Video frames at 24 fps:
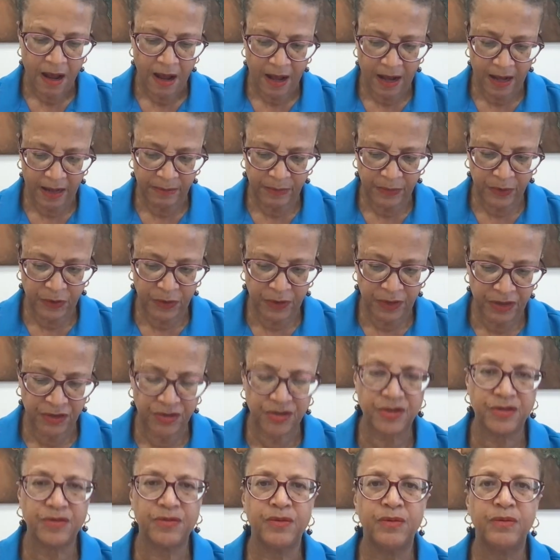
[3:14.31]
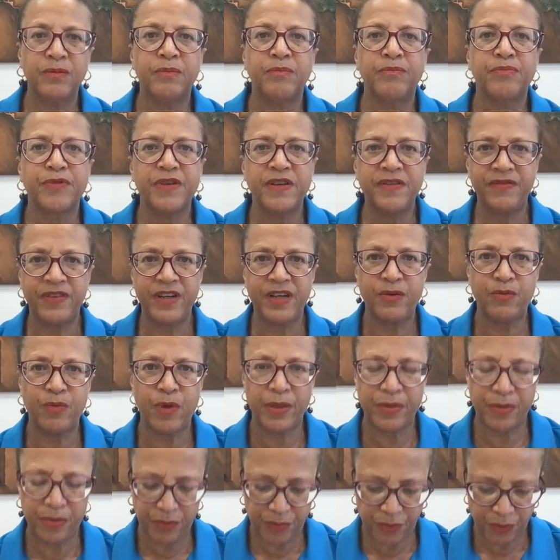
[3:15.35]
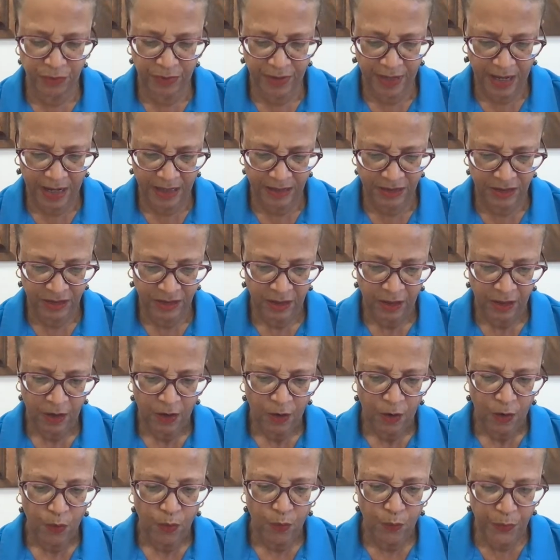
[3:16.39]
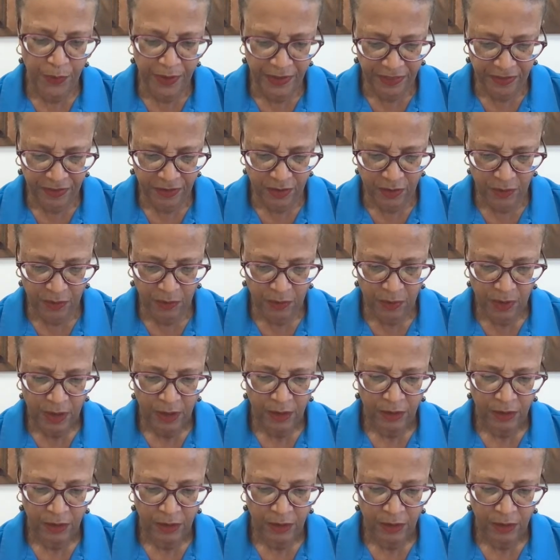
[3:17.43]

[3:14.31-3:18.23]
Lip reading: I'm going to briefly run through that with you.